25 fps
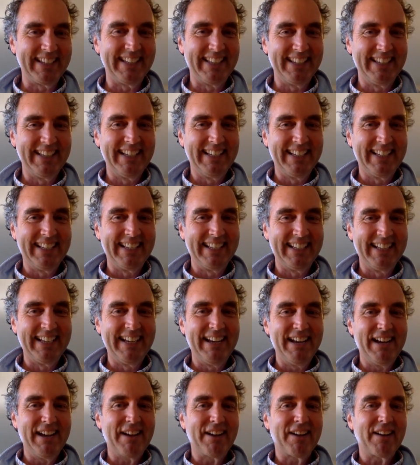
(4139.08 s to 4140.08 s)
all
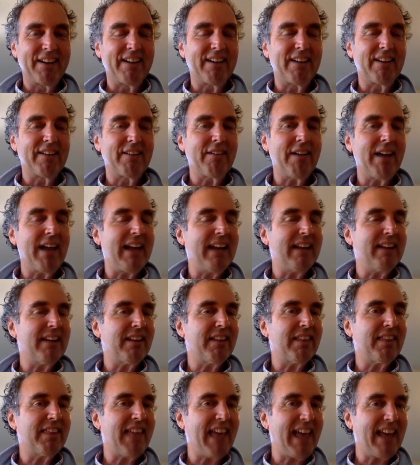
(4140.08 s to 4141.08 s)
right. Great,
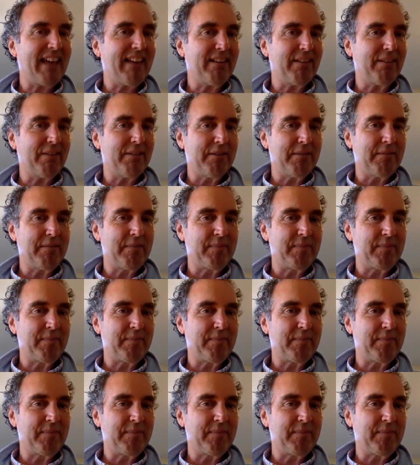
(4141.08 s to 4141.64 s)
thank you.